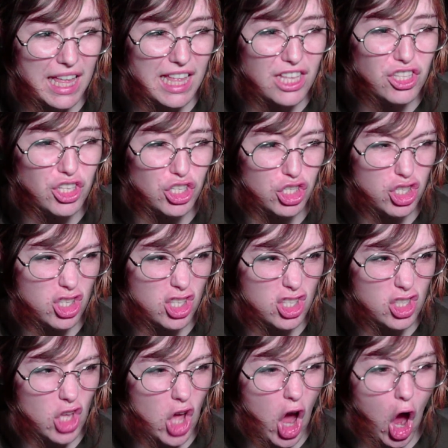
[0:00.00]
This
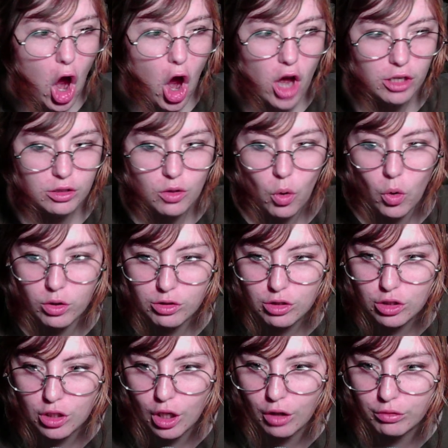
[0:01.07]
is the hardcore
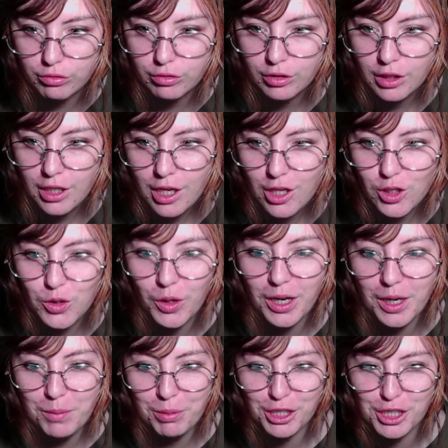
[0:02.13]
stuff.
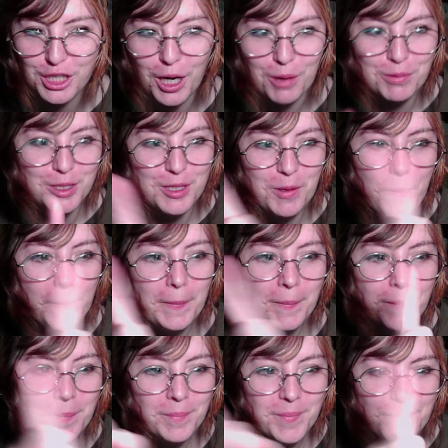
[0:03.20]
20 push-ups.
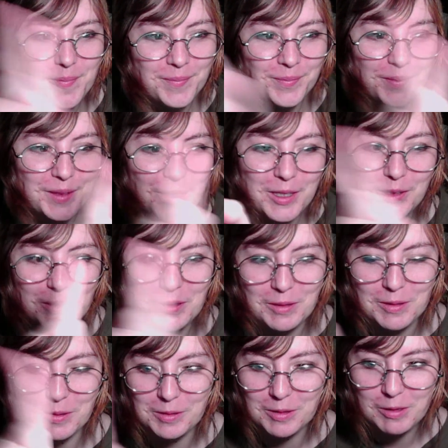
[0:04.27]

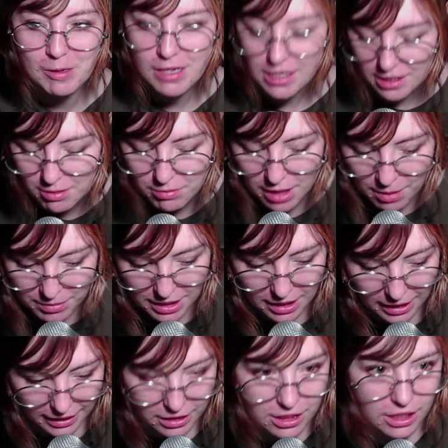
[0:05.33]
No. Sometimes I
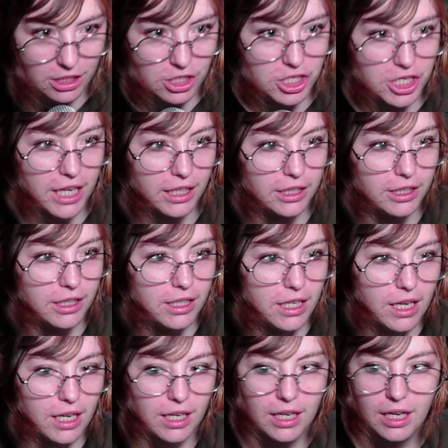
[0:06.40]
like to check.
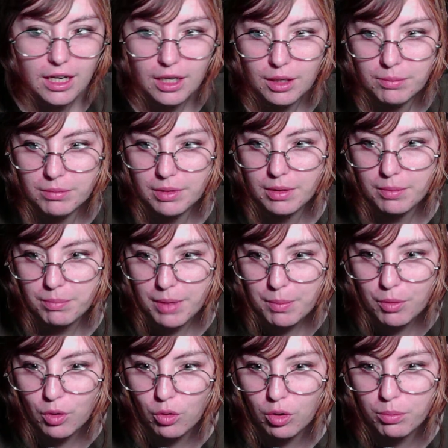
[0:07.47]

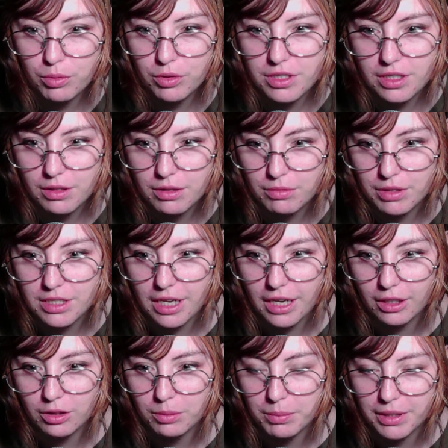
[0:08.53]
Paper corp was the
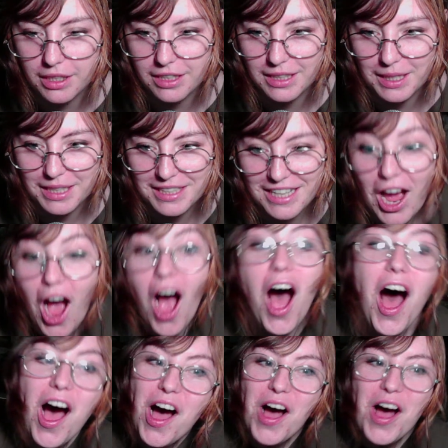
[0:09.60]
recycle bin and that.
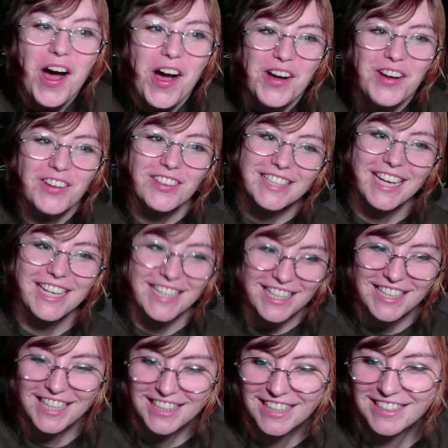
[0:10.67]
Oh,
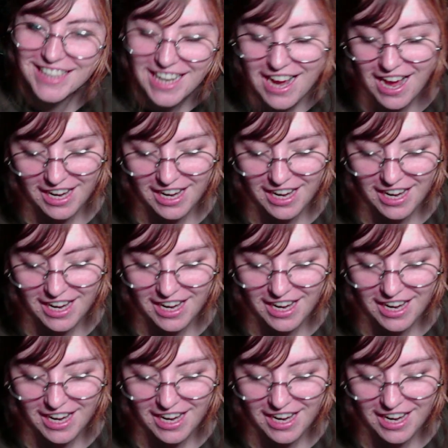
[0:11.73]
yeah.